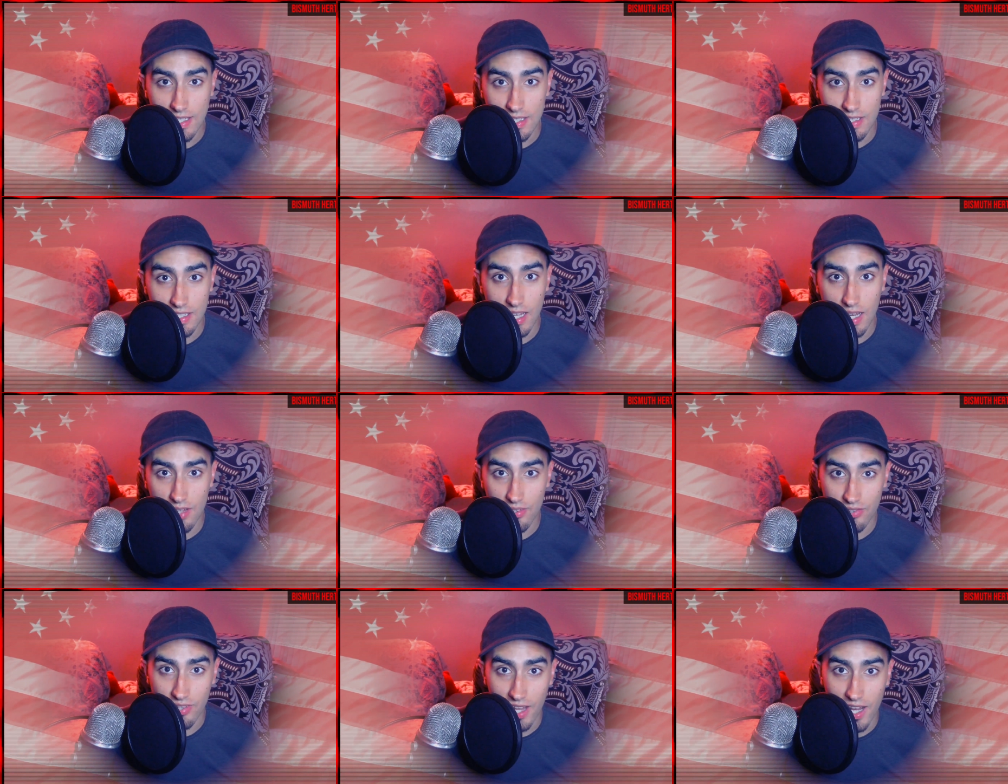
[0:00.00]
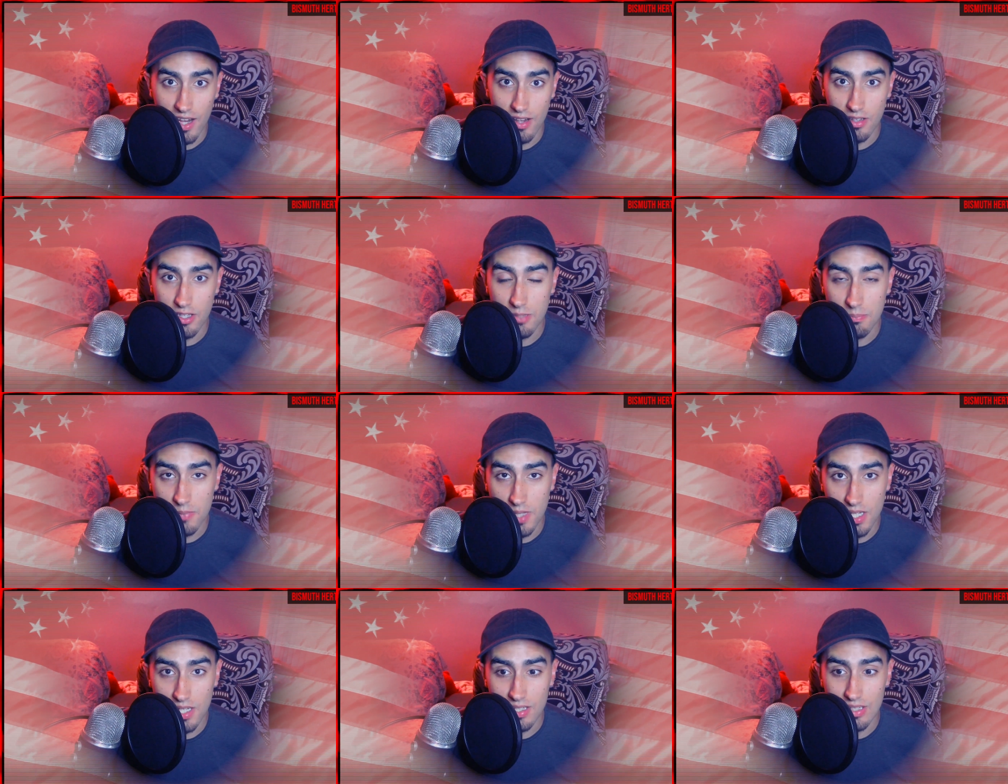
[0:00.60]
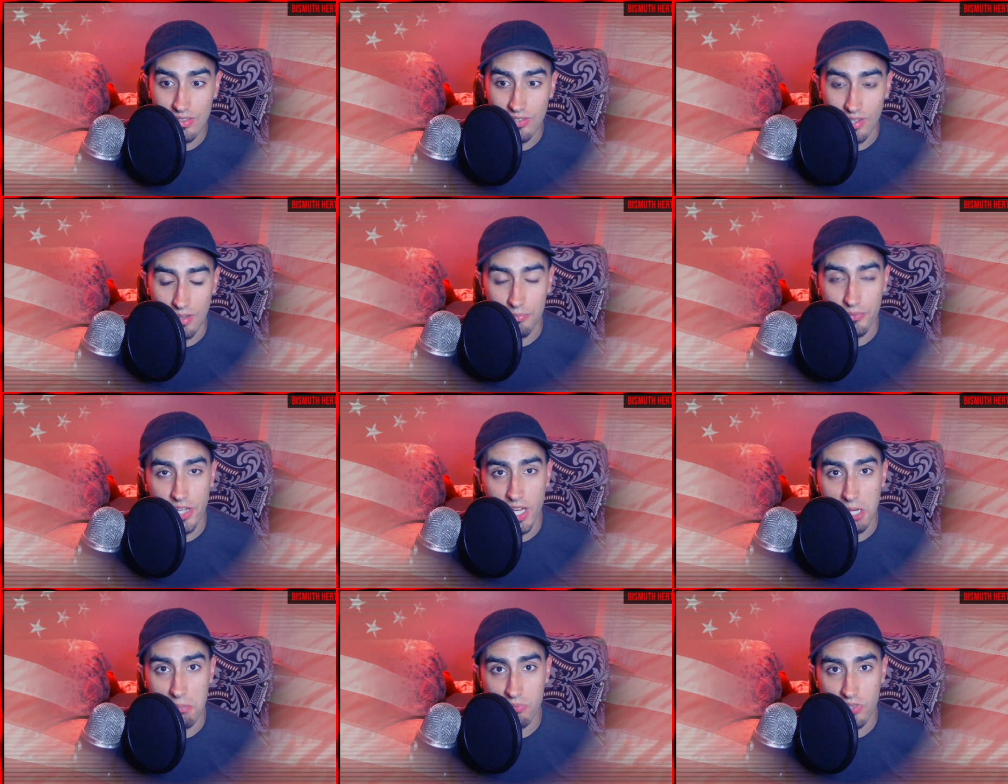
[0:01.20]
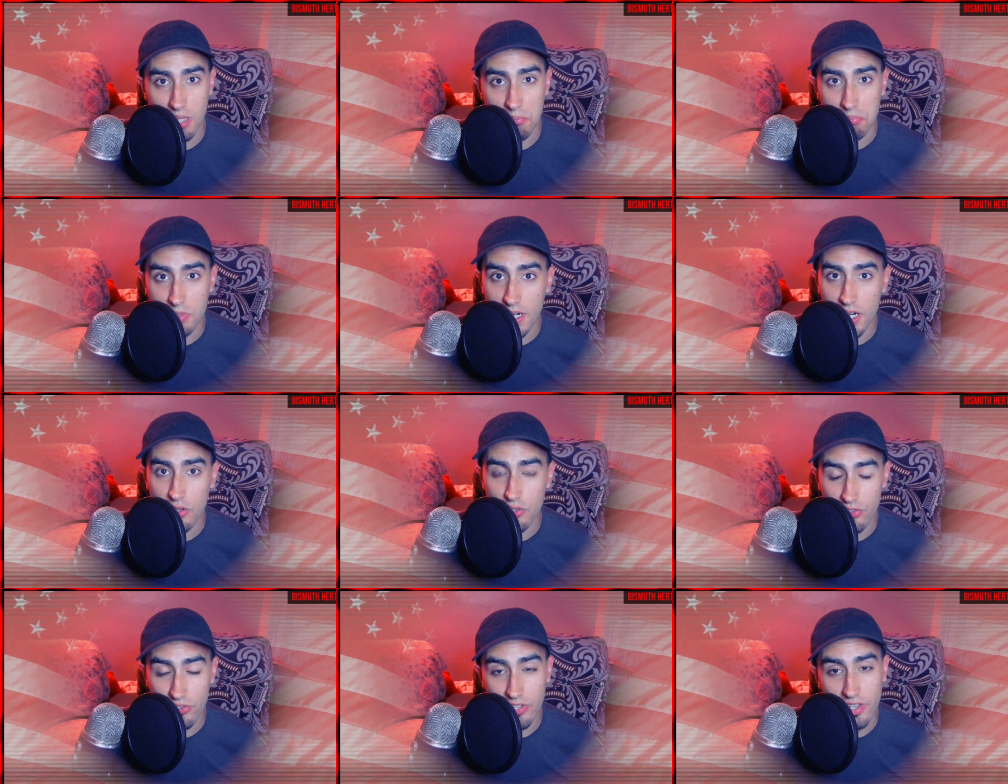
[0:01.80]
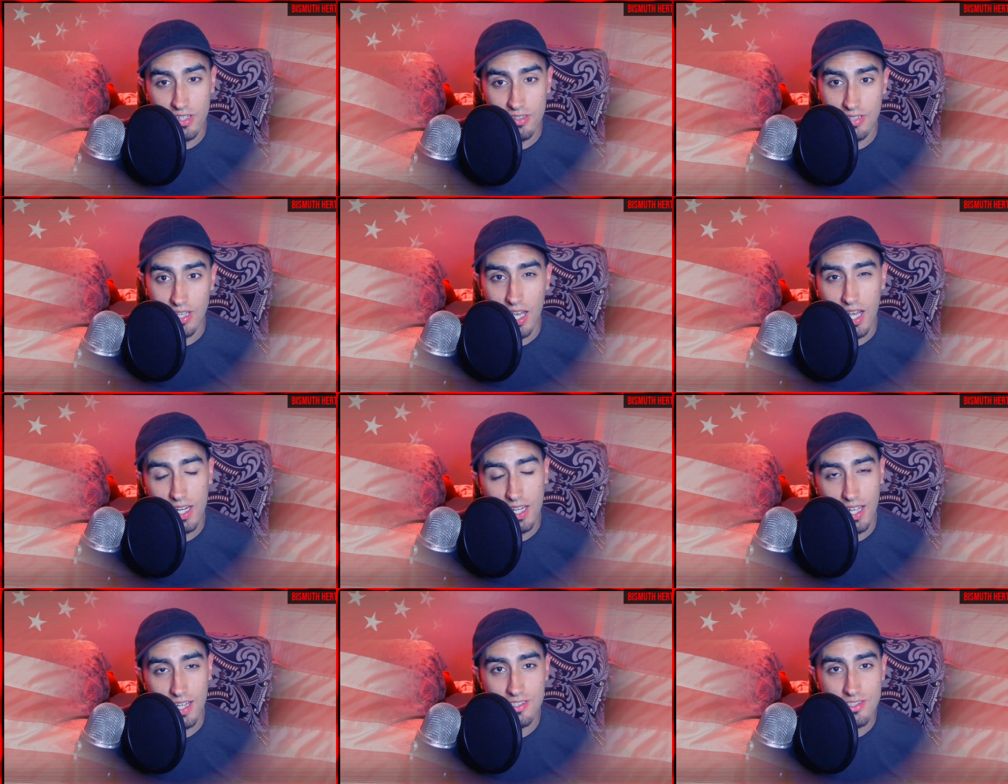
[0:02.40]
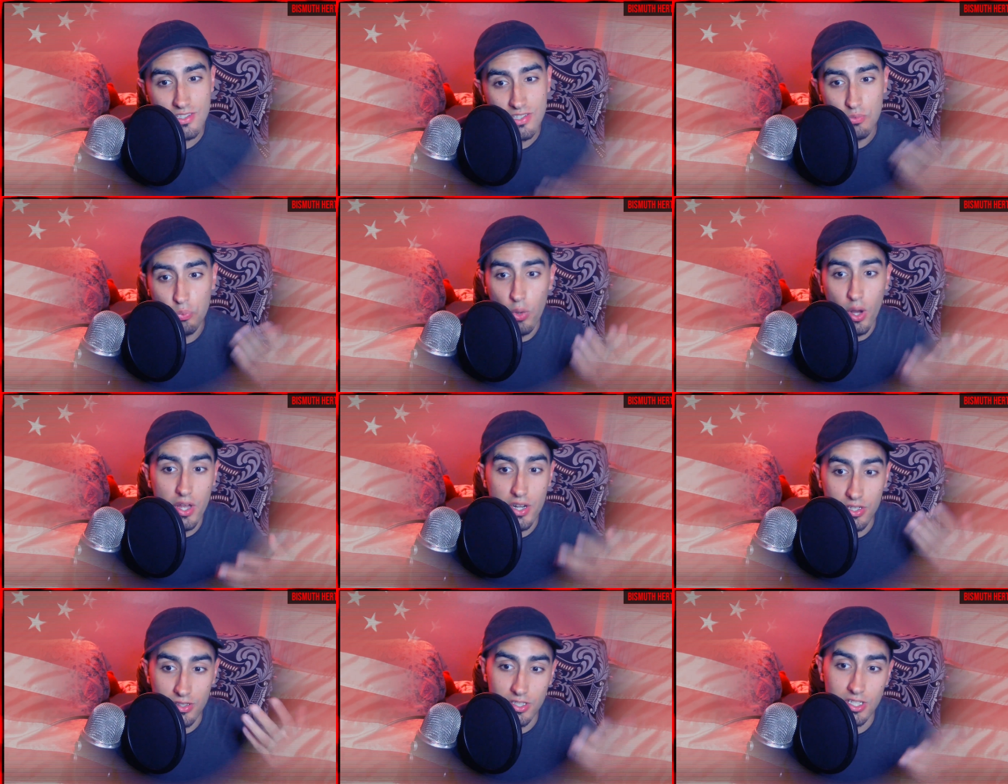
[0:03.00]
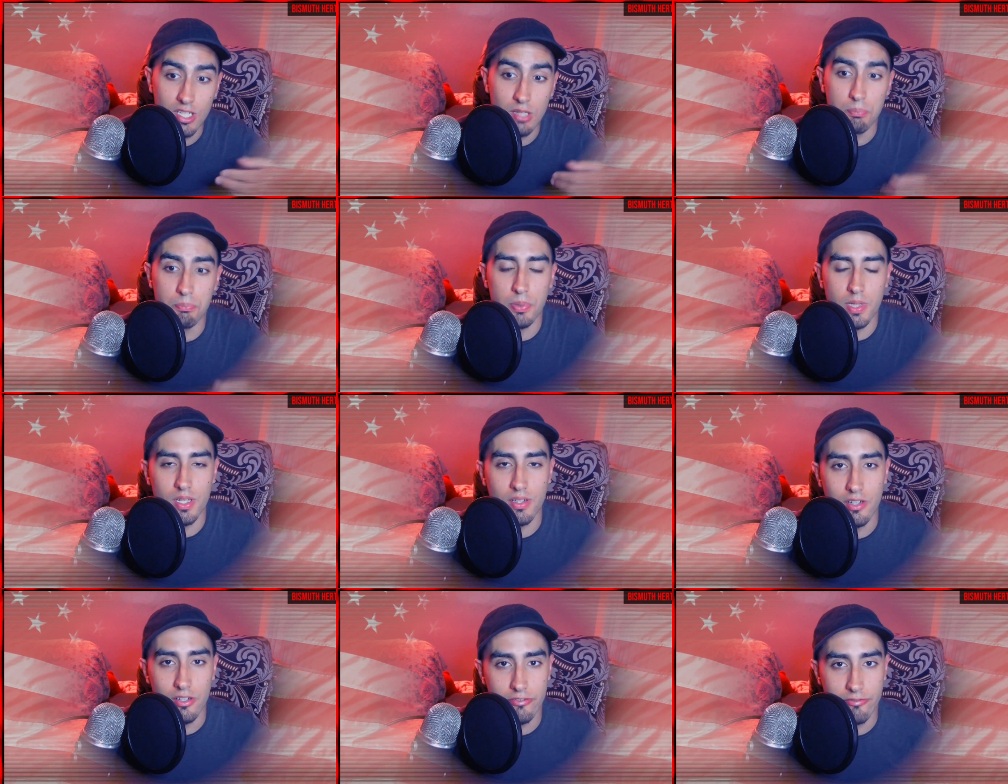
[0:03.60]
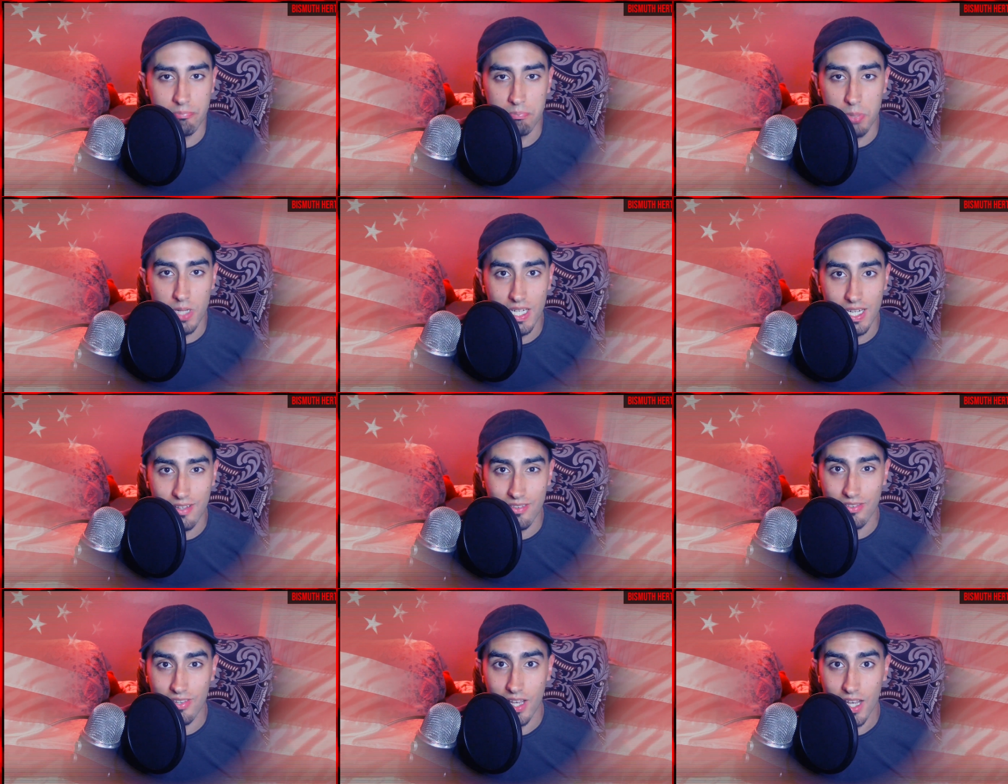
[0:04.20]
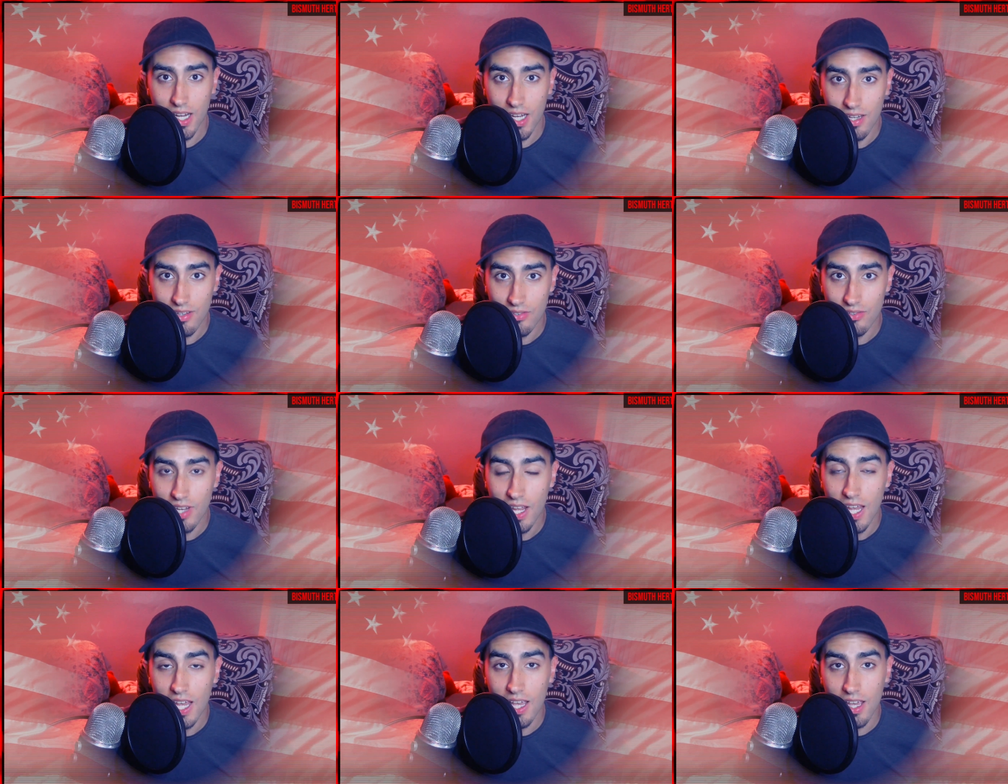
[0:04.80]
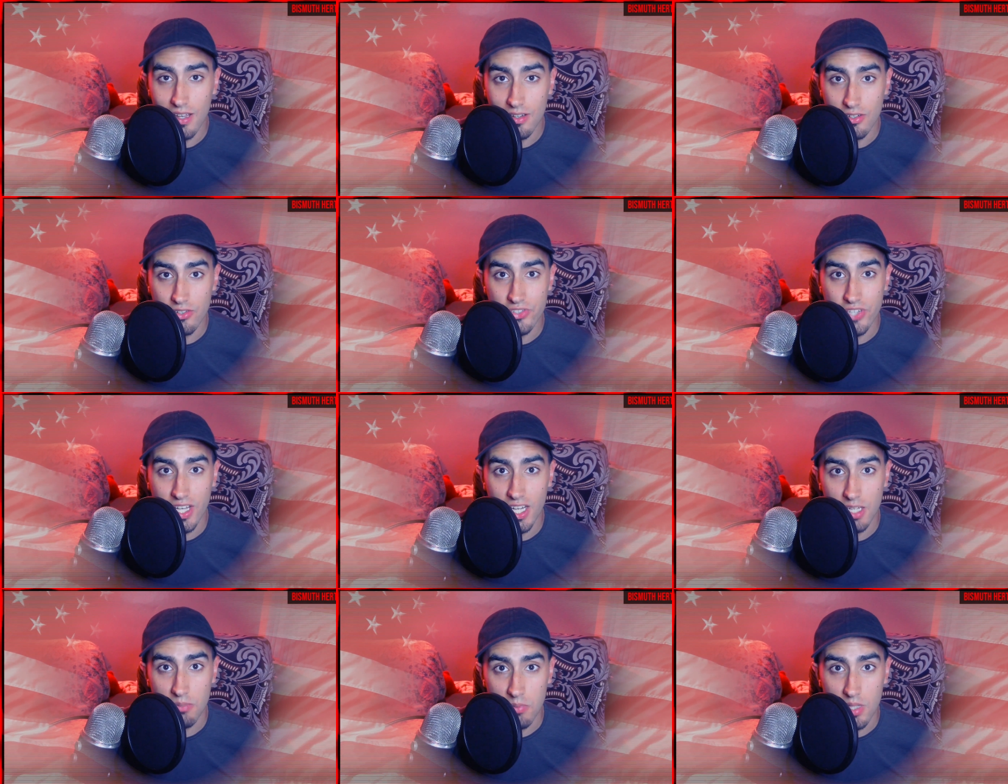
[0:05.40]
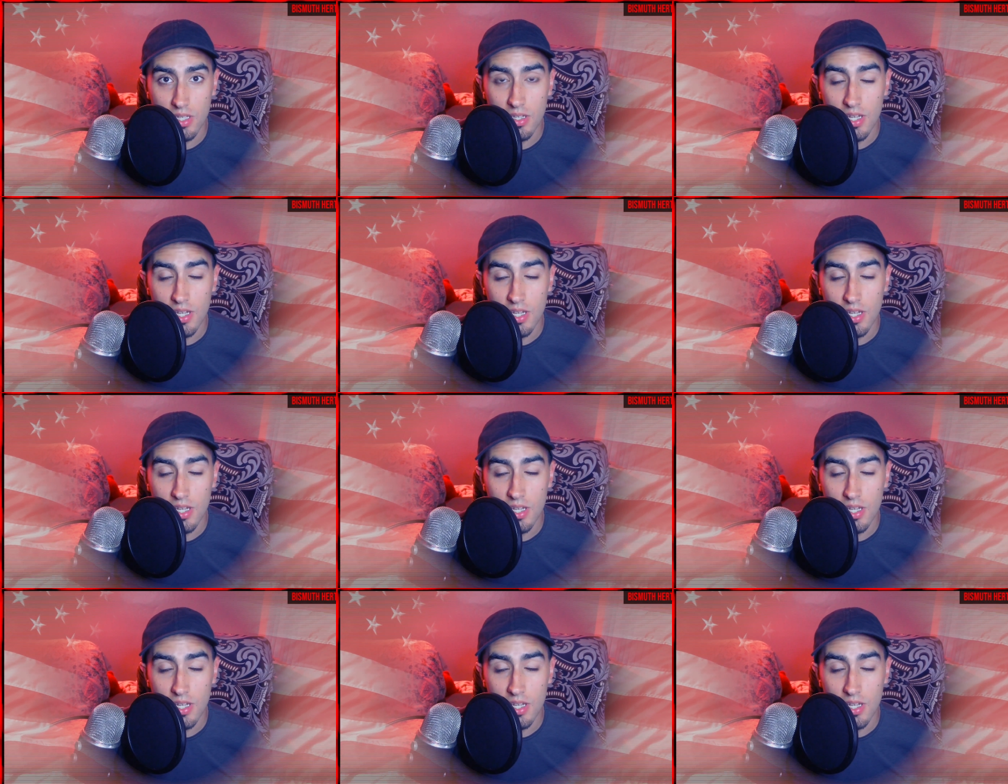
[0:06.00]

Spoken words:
Yes, I'll admit it. Sometimes I browse TikTok. I just want a little bit of bite-sized entertainment.